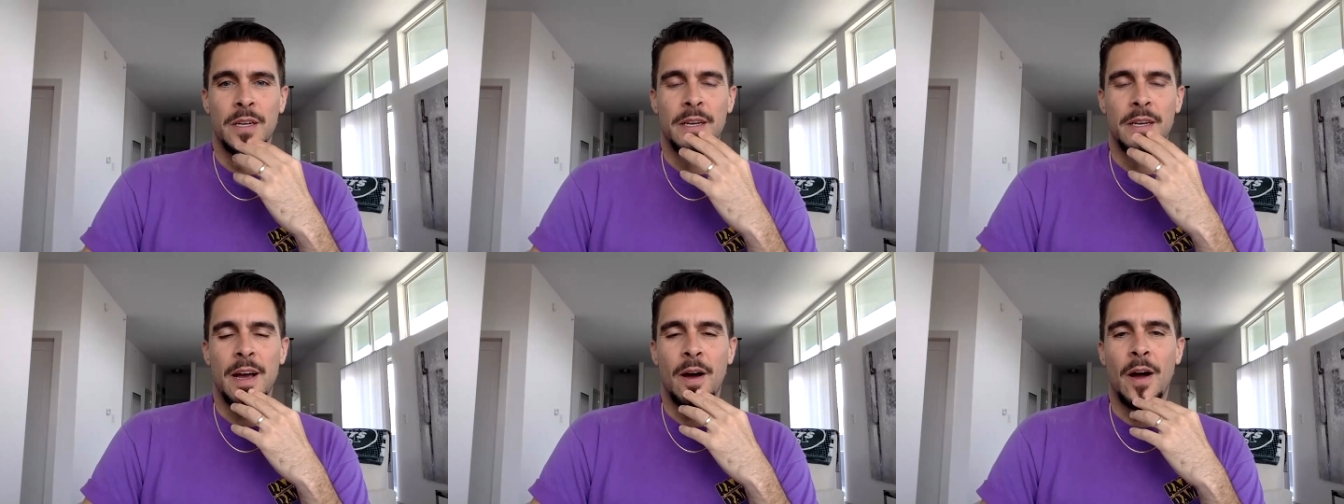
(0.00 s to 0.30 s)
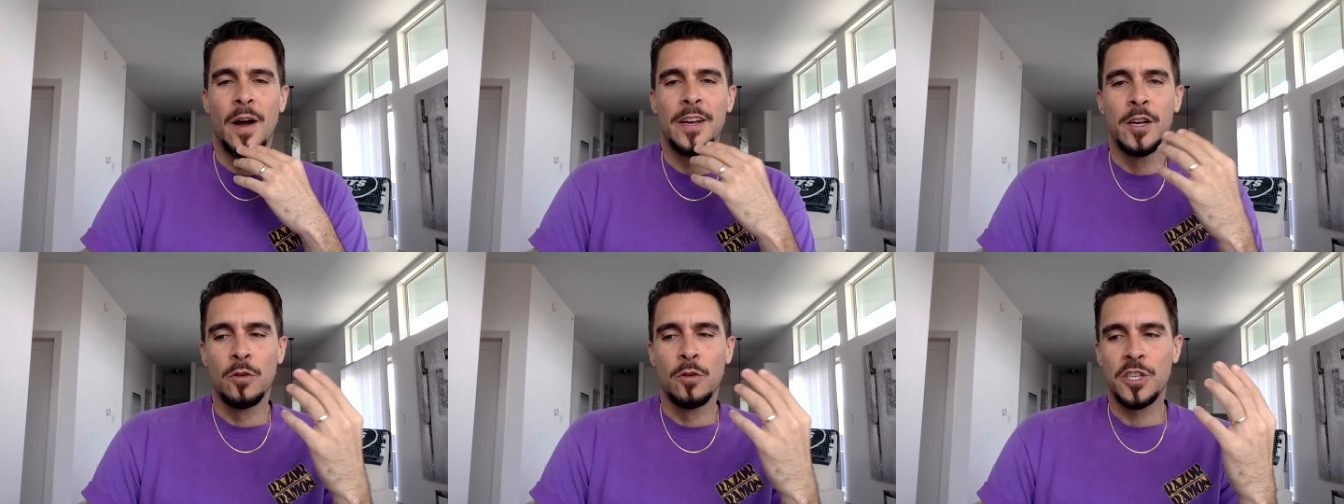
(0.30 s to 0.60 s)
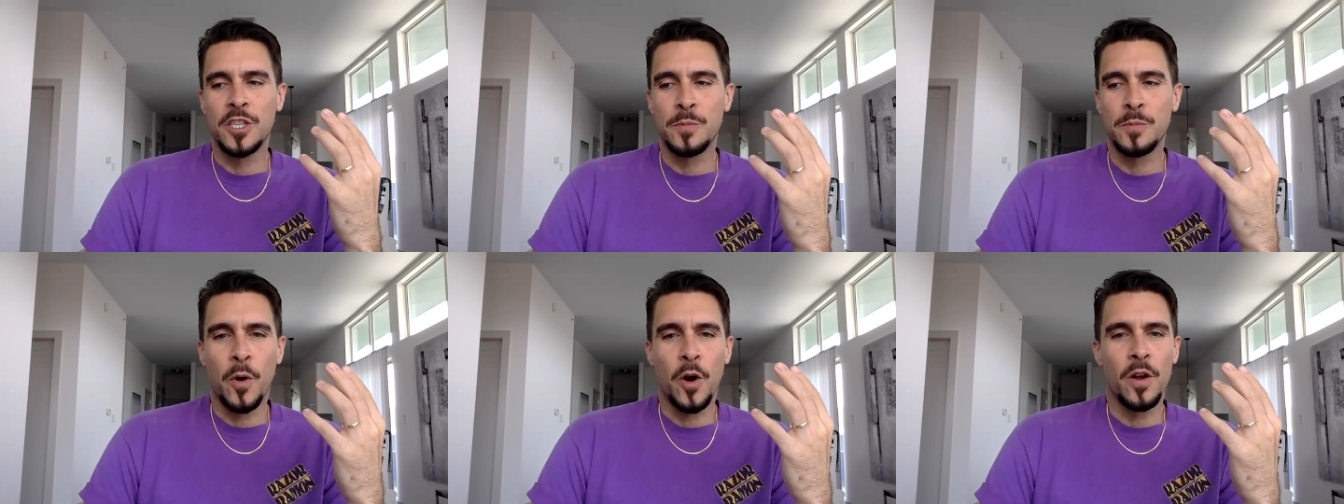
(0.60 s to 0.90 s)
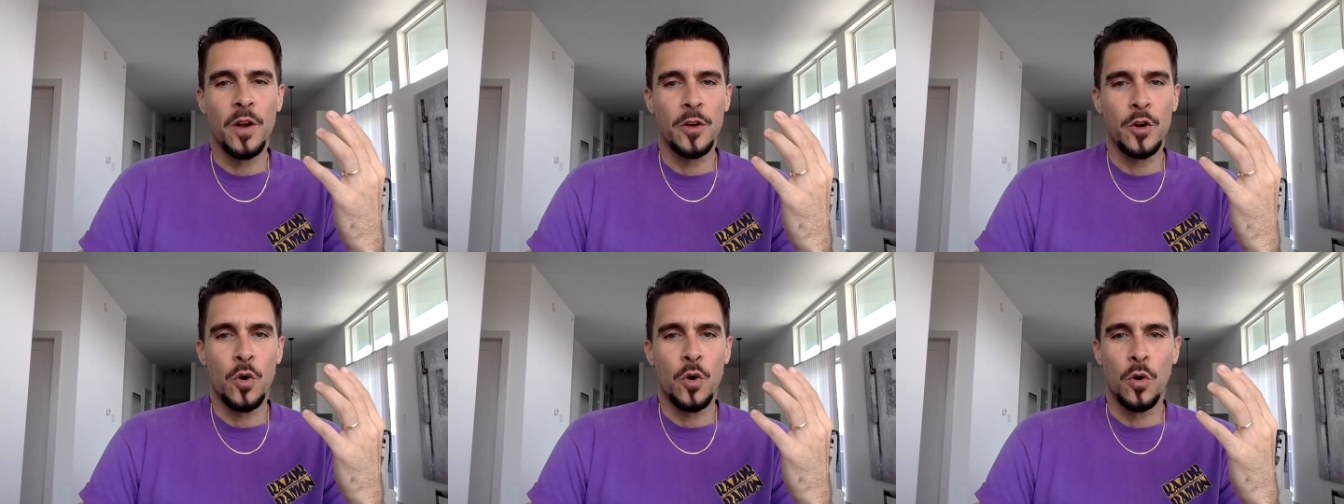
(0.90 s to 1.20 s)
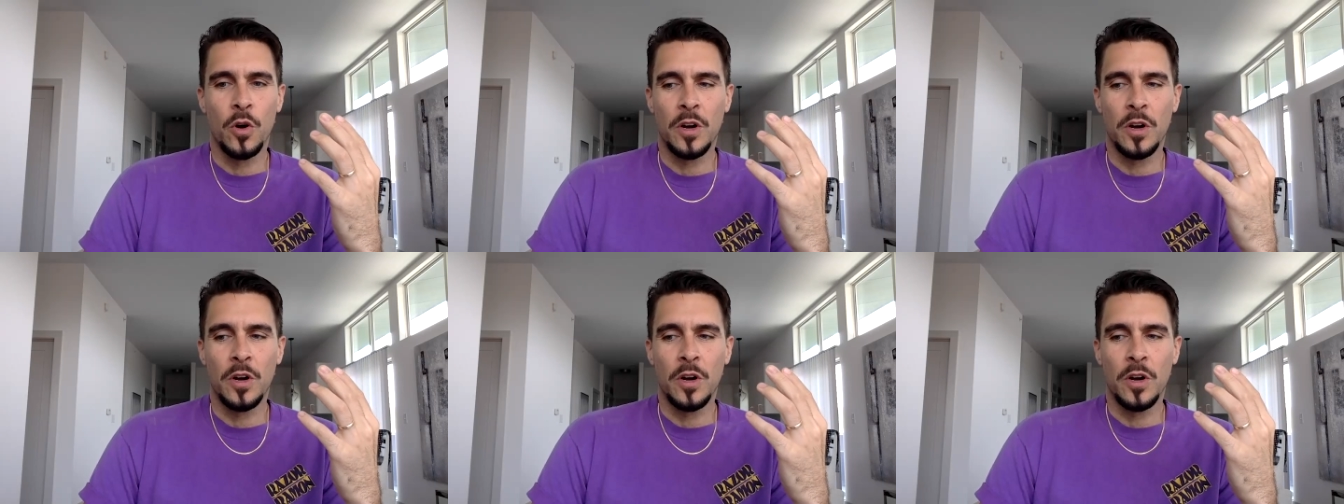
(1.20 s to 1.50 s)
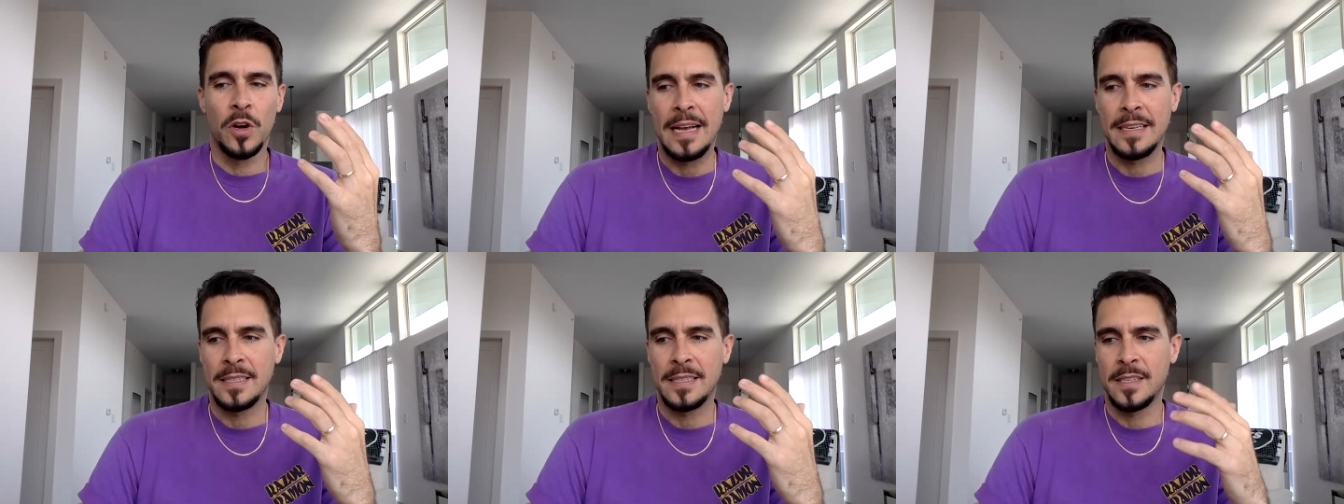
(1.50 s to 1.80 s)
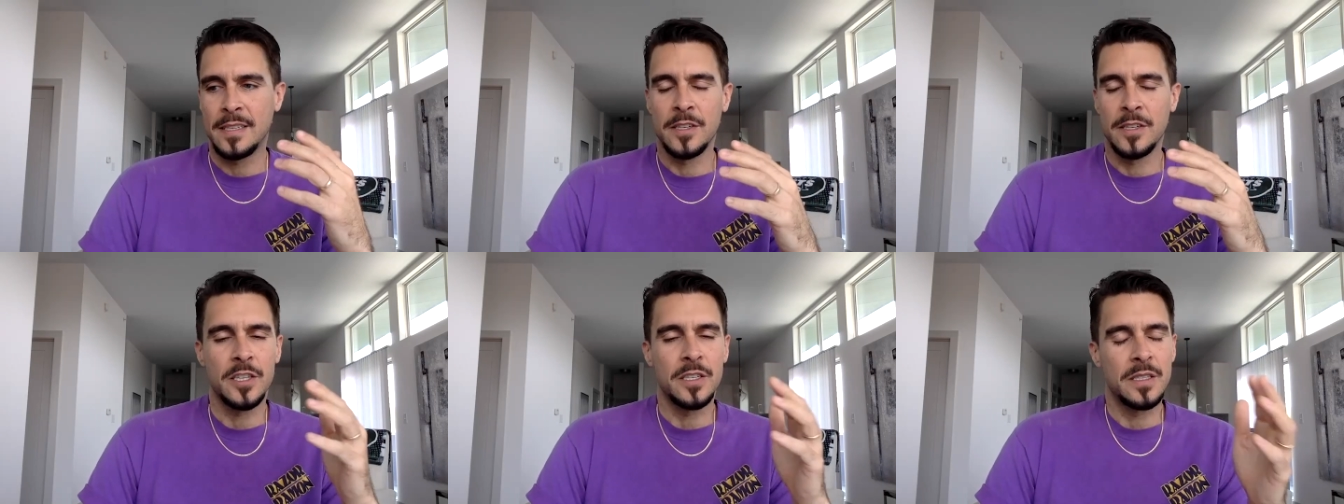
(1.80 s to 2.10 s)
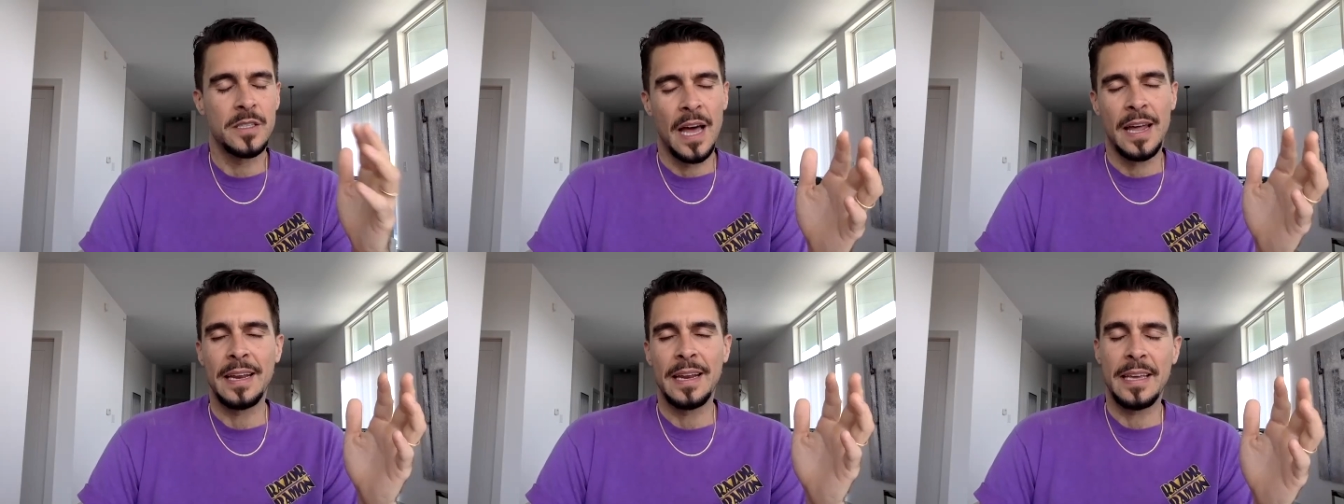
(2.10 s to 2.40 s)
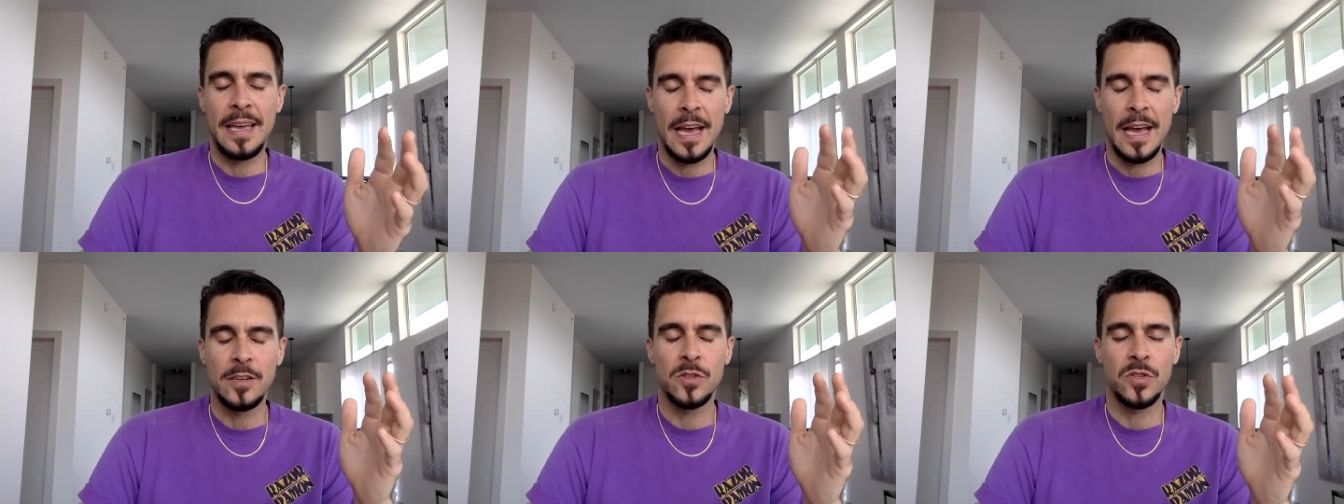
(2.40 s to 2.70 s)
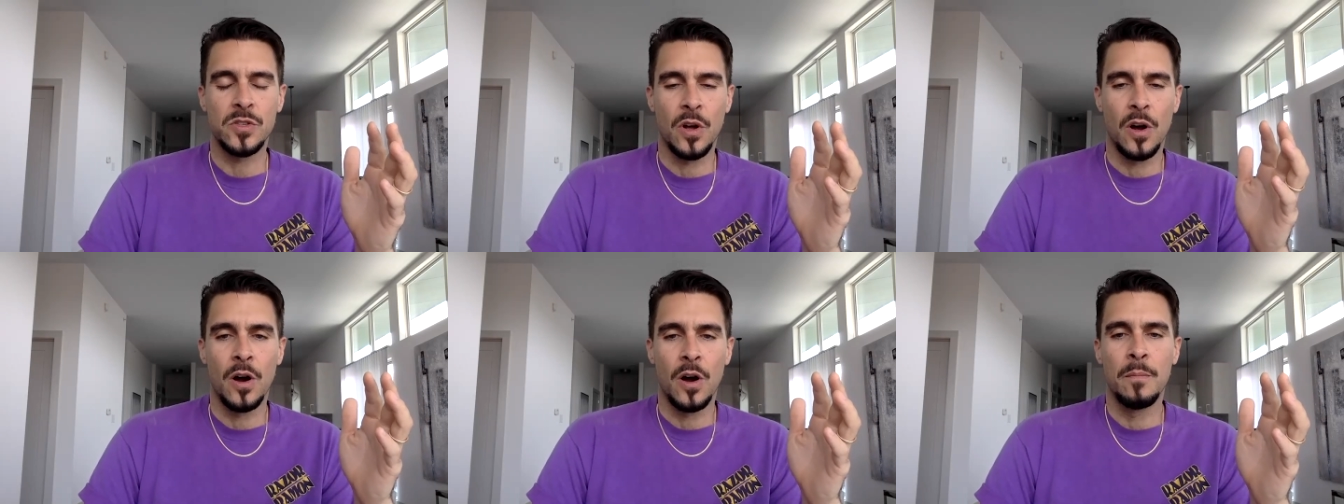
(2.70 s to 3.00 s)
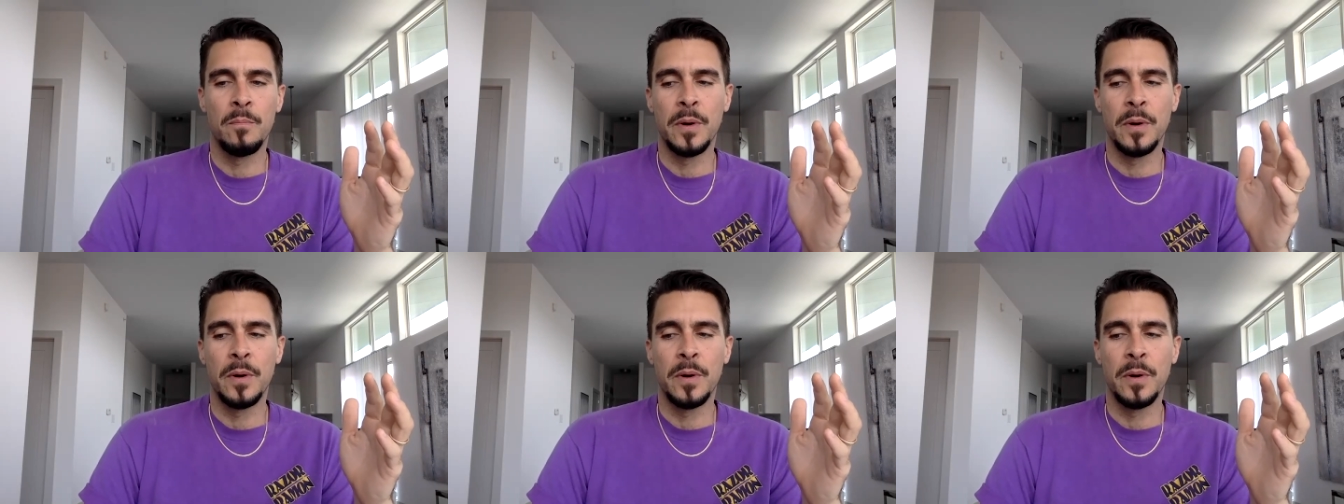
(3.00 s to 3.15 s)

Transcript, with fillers: Now I know she's part of the core cast and she's not a guest star,